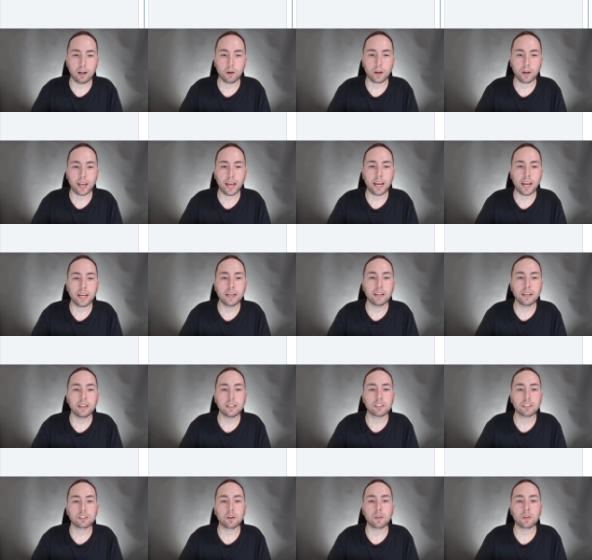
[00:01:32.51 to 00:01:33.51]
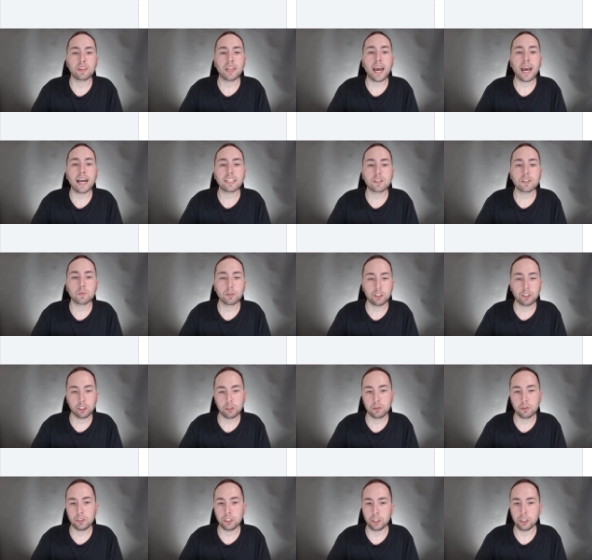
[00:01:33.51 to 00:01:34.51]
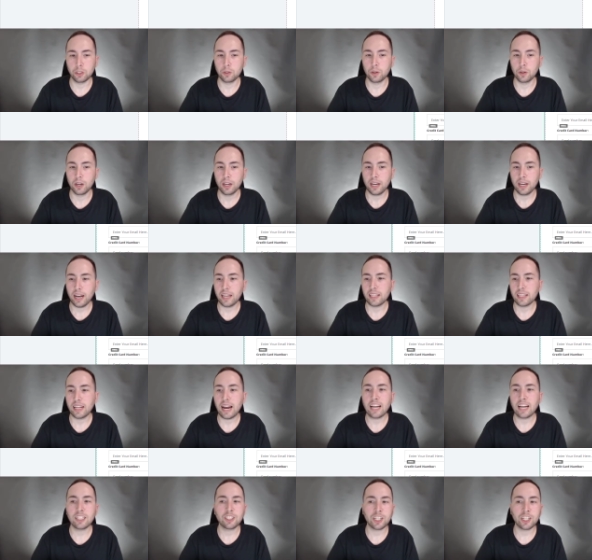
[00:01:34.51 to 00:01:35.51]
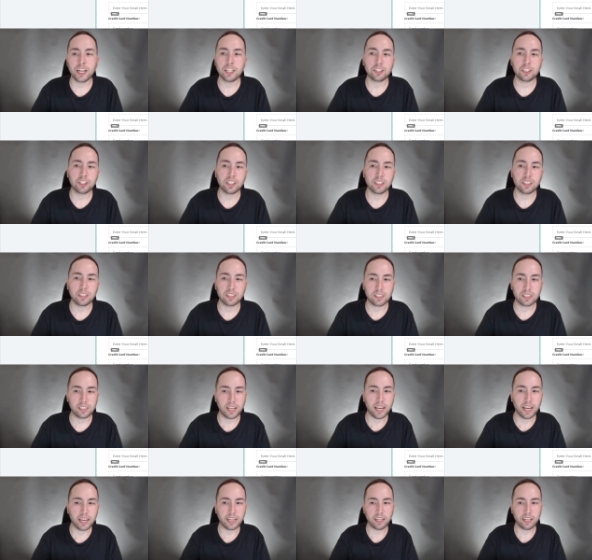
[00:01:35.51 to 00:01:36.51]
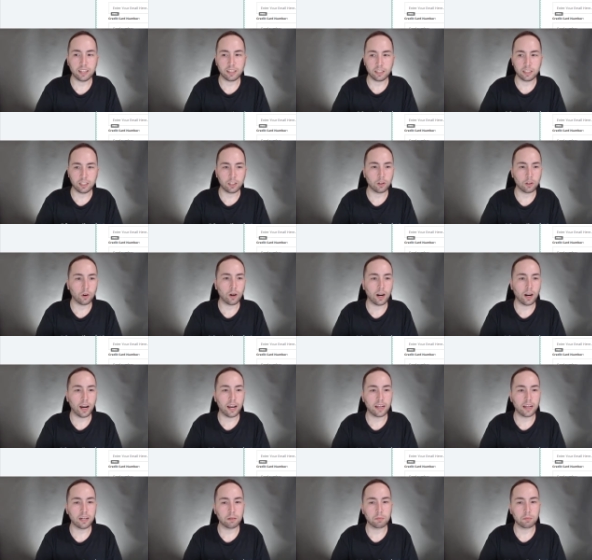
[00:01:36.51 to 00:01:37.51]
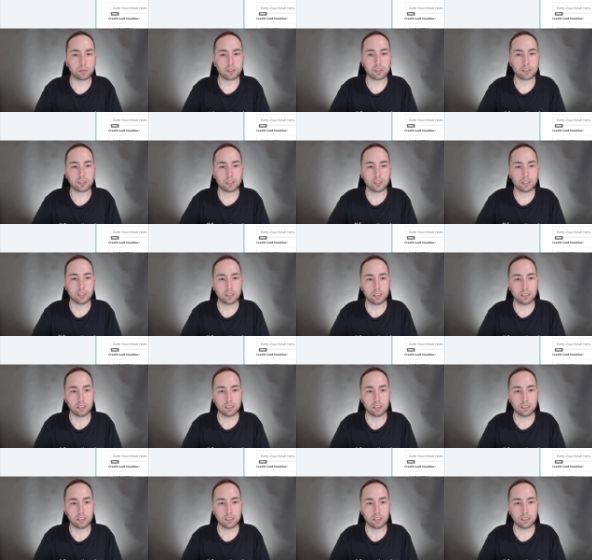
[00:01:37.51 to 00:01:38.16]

Okay, so that's what you do. And then I changed it to say your items